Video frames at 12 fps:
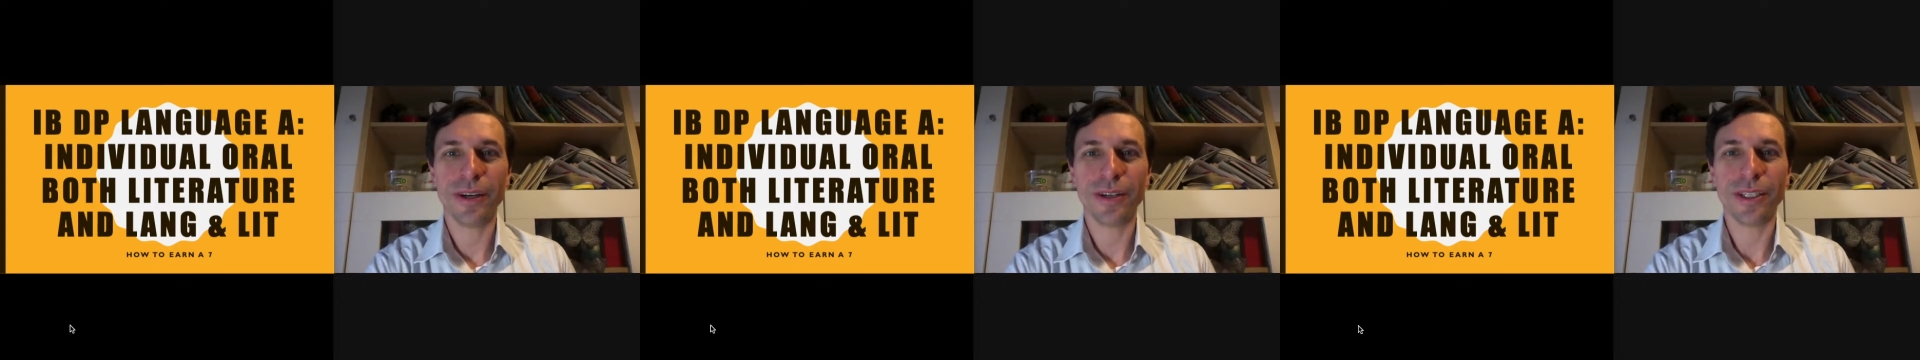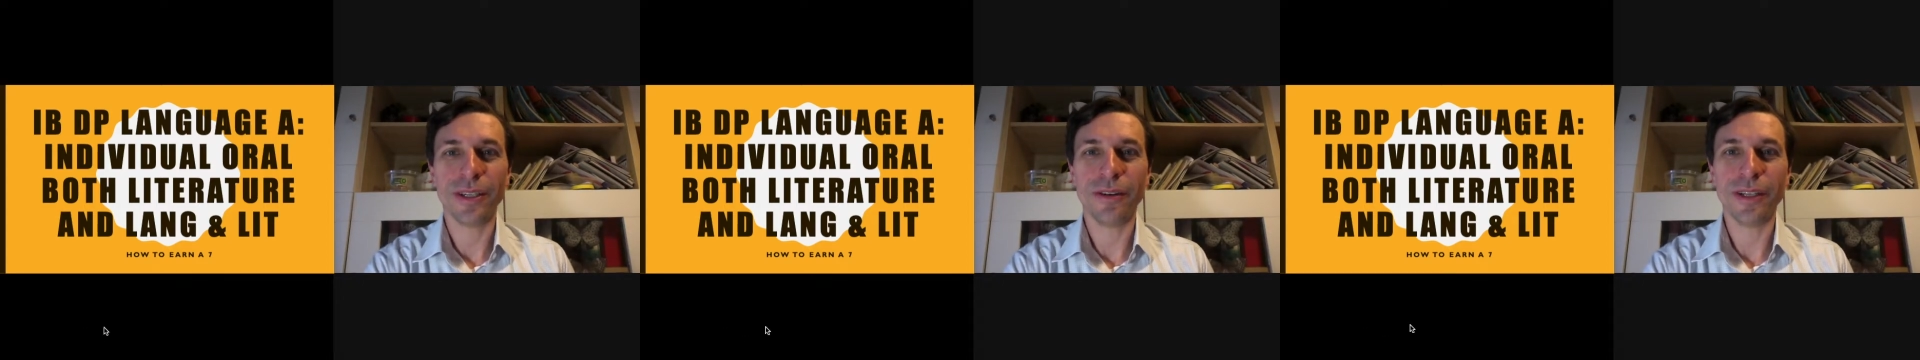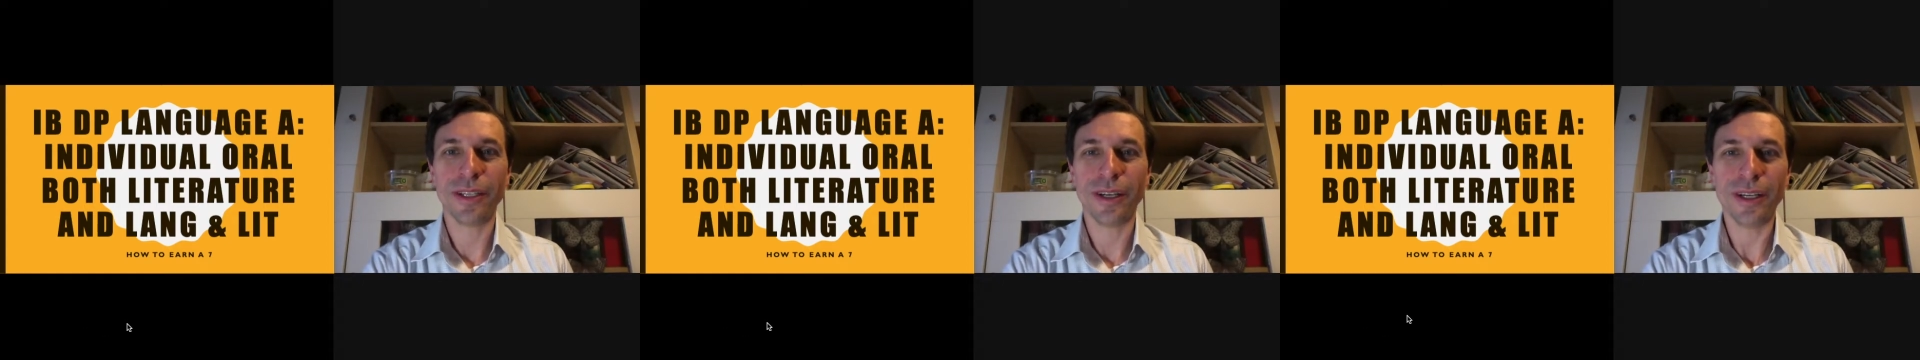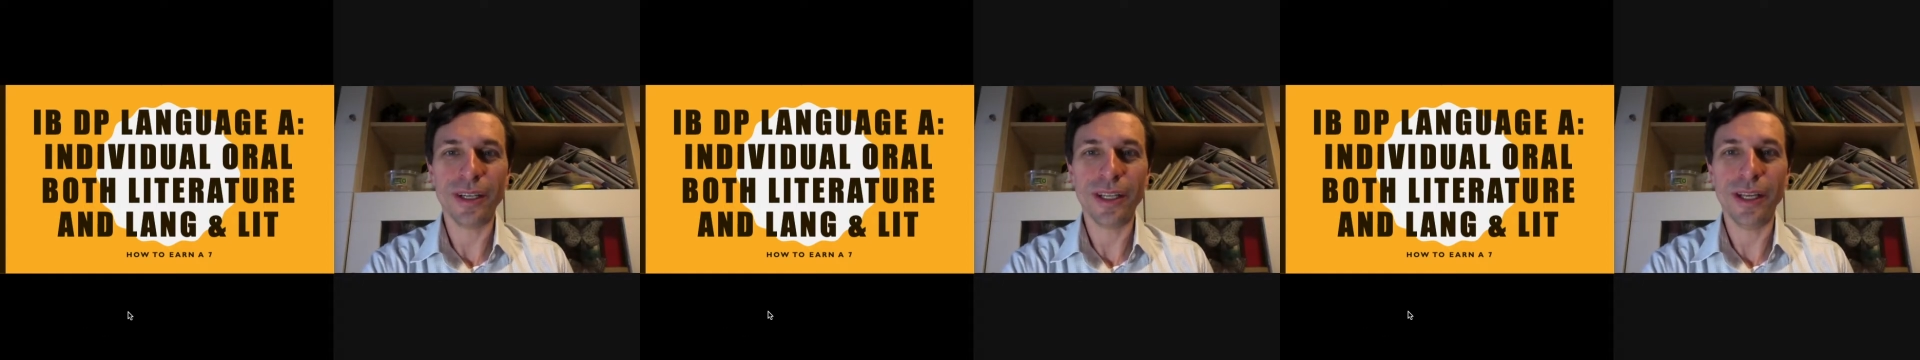series
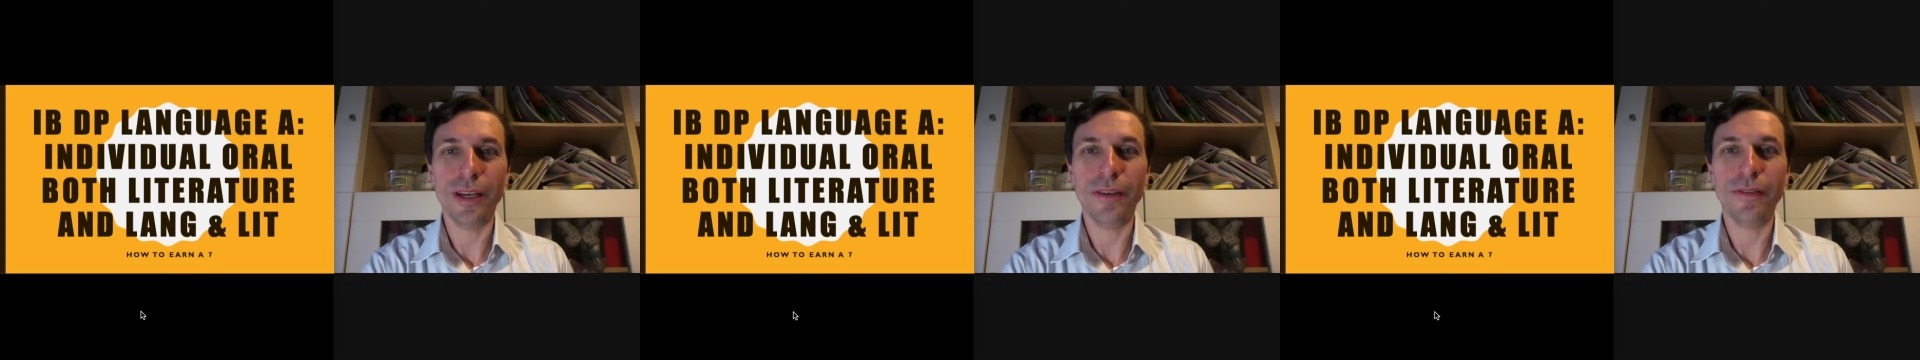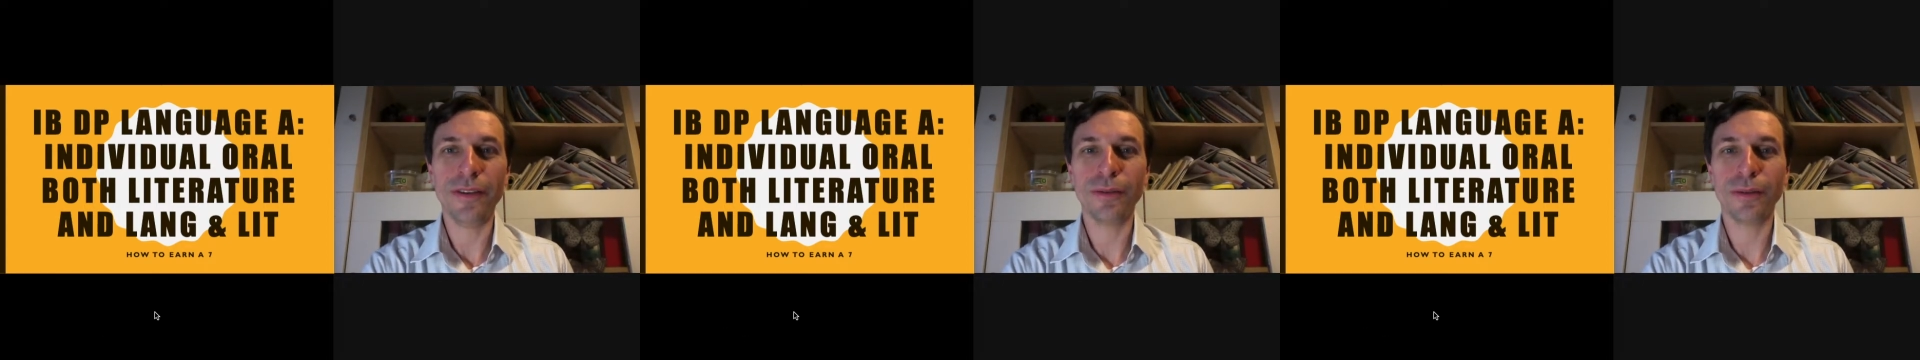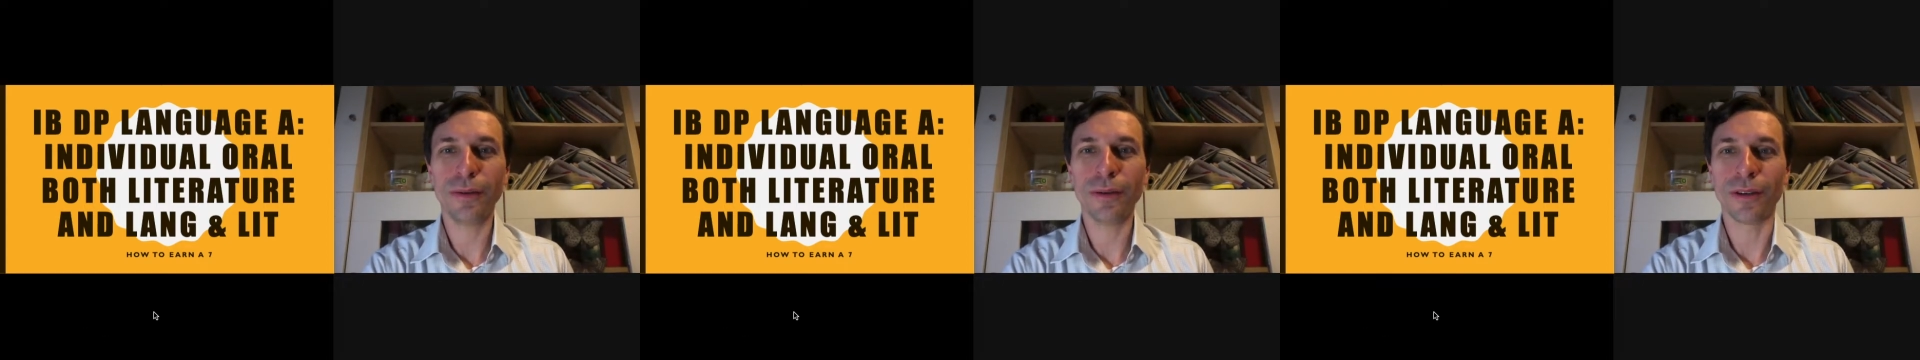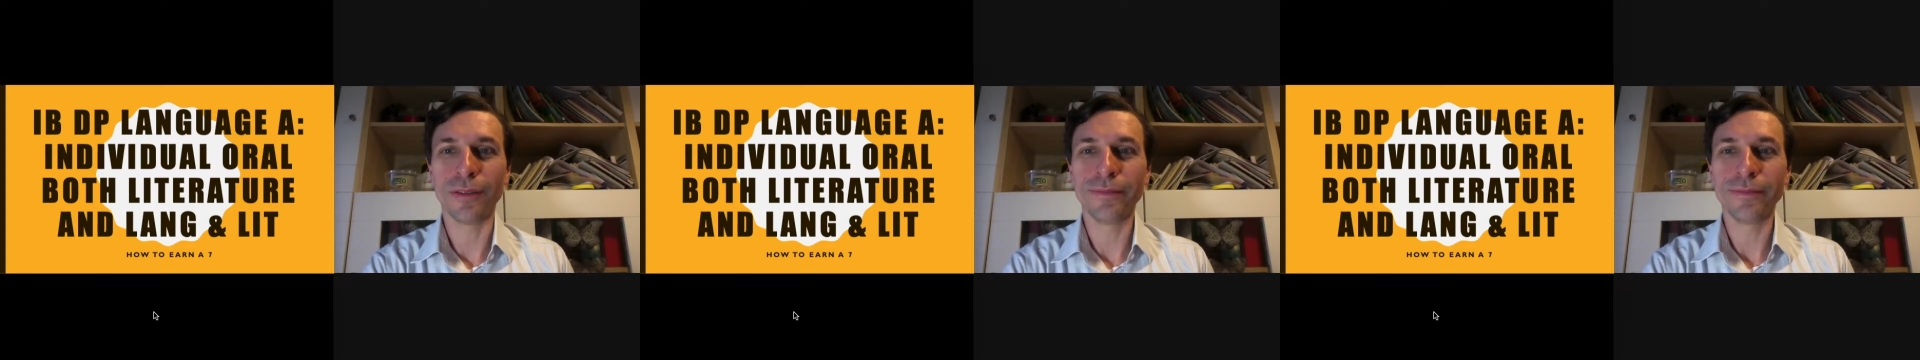on the individual oral.